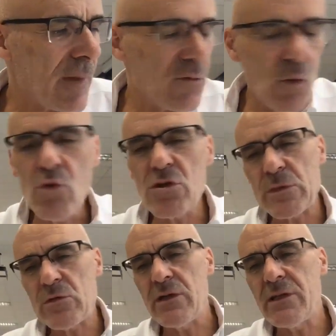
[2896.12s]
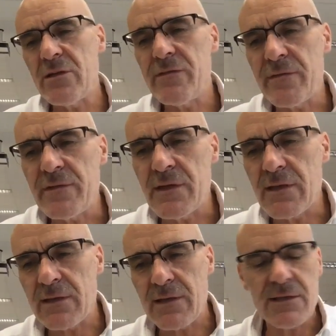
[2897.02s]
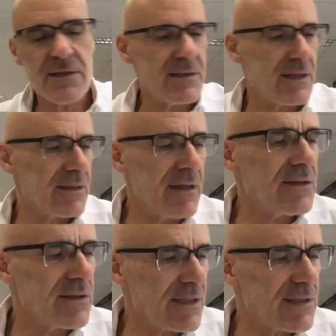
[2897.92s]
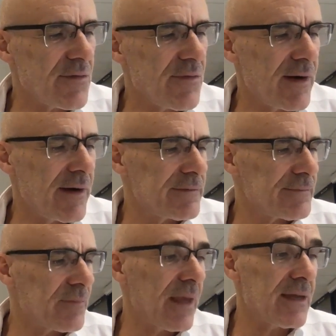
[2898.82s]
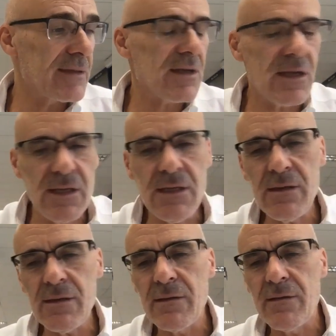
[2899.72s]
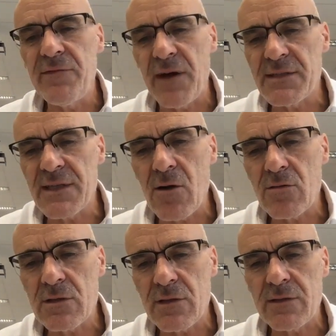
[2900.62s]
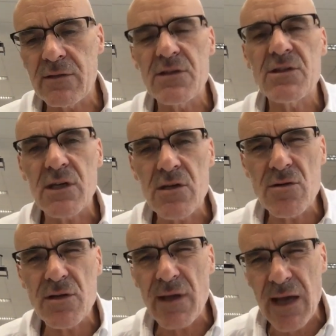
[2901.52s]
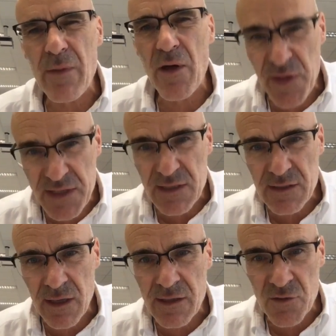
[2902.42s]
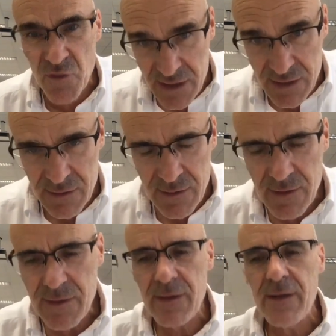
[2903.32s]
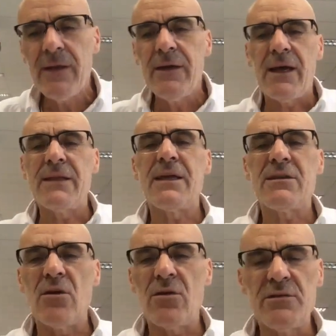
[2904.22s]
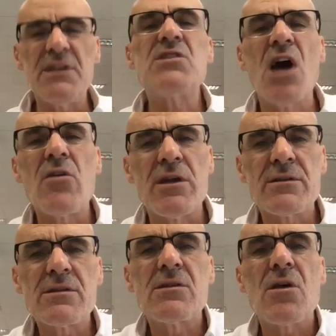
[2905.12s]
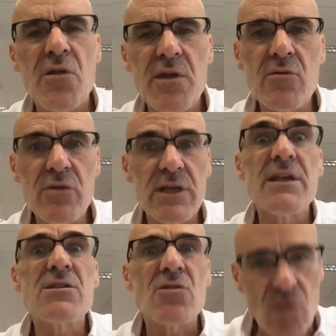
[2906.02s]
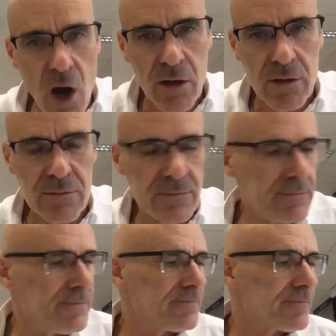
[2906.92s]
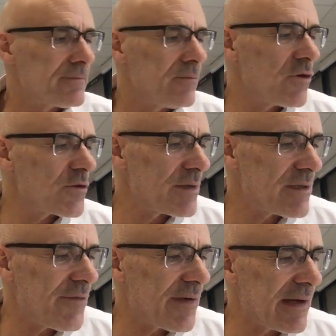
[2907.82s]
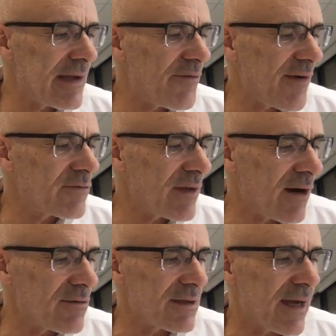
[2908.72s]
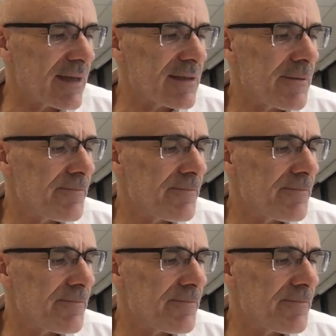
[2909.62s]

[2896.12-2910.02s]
the wars between 1815 and 1965. And he finds out that the security dilemma thesis is right, and that the deterrence theory is wrong. More specifically, he found out that